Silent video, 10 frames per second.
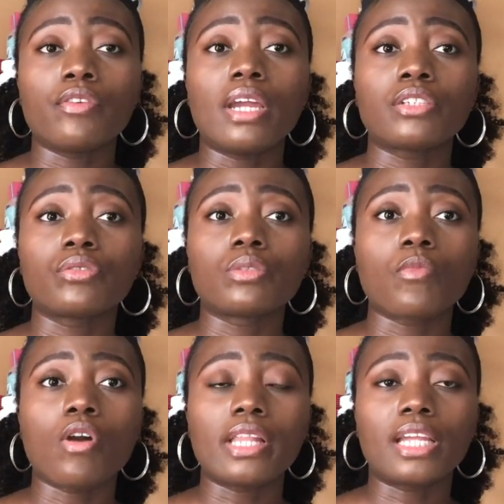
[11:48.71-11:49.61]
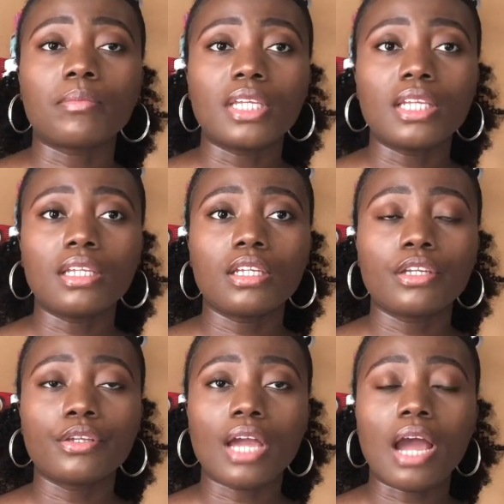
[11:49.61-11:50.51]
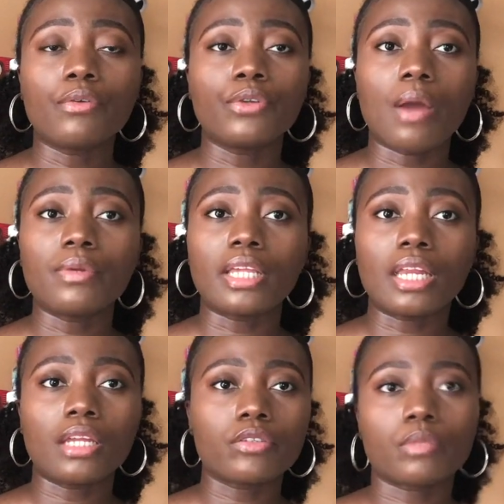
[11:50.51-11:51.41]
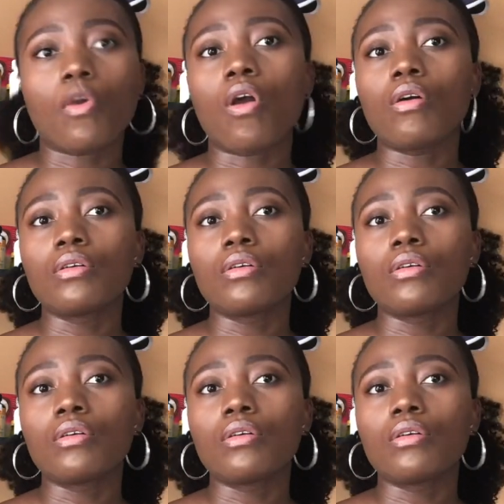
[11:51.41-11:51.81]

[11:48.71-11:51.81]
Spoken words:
extra small like me, I would get it in a small,